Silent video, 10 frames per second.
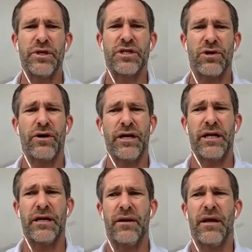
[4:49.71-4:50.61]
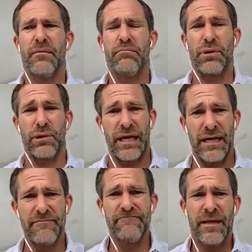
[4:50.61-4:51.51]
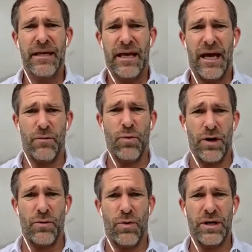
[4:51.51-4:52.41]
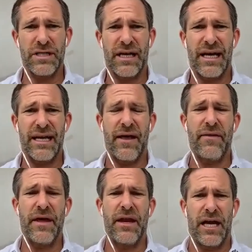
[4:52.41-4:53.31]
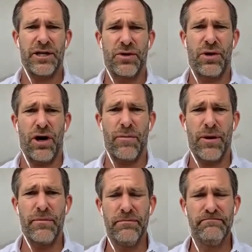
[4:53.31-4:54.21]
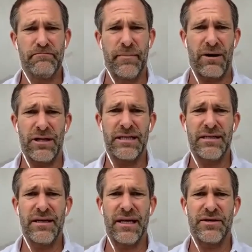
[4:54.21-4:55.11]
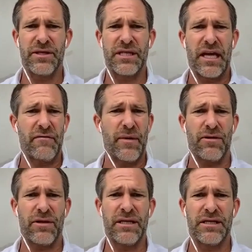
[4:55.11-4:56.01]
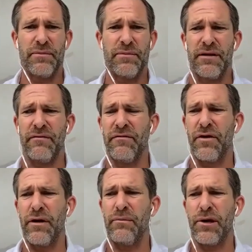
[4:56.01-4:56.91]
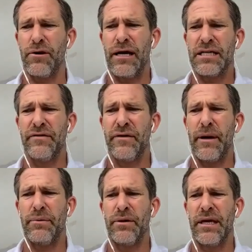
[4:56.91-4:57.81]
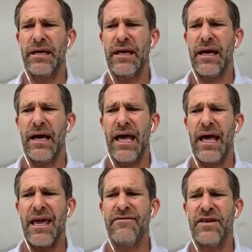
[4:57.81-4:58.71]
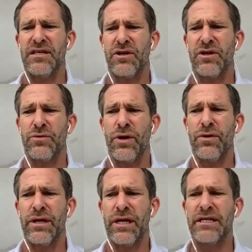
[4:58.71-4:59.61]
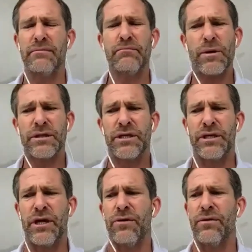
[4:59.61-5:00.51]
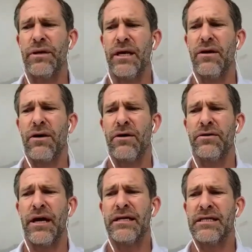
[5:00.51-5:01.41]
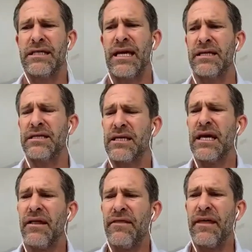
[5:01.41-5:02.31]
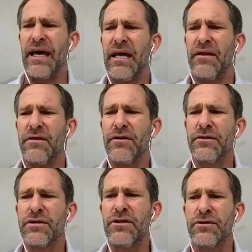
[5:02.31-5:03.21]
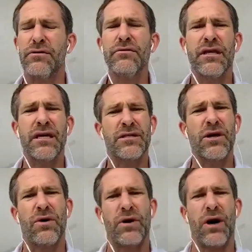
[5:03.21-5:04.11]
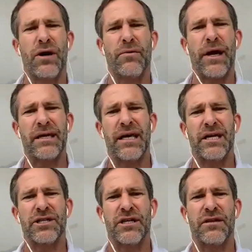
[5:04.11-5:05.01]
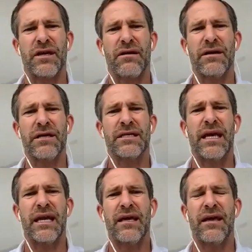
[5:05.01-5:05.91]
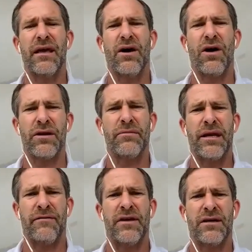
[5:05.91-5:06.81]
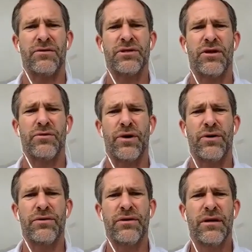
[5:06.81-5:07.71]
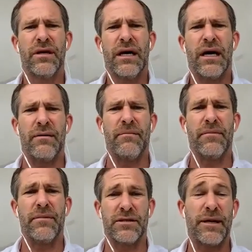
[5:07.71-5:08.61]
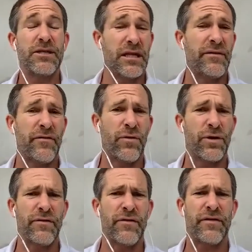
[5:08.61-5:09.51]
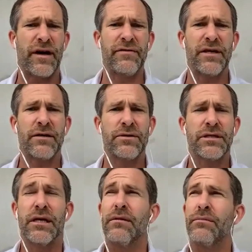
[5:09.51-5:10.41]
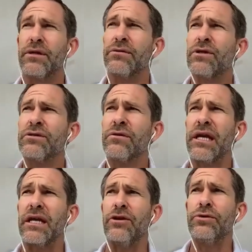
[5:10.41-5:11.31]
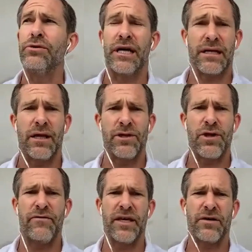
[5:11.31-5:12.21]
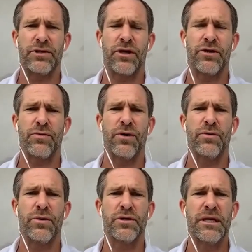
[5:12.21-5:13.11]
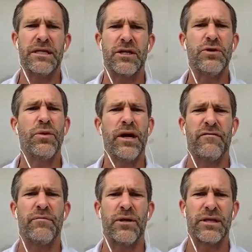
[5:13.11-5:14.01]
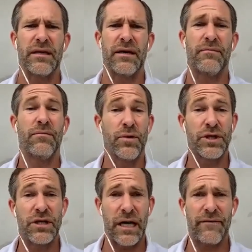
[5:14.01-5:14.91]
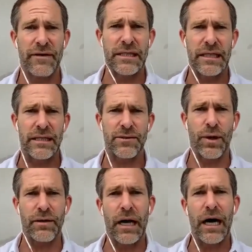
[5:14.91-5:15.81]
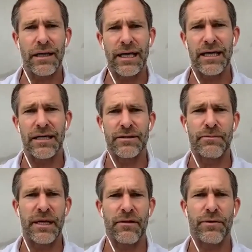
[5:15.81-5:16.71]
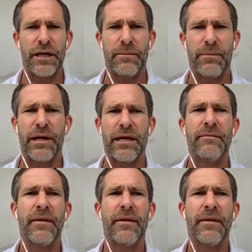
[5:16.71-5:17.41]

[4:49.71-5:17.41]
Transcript: We started in Berlin and on one side, and then National Harbor Maryland. And so the state of Maryland has been very progressive about putting AVs on the road. And it's important to note in our United States that there are two things going on in regulation. There is getting automated vehicles on the road, especially level 4, level 5 vehicles, but there's also getting new technology vehicles on the road, which means a new way of building them, which obviously is what Ollie is, being 3D printed.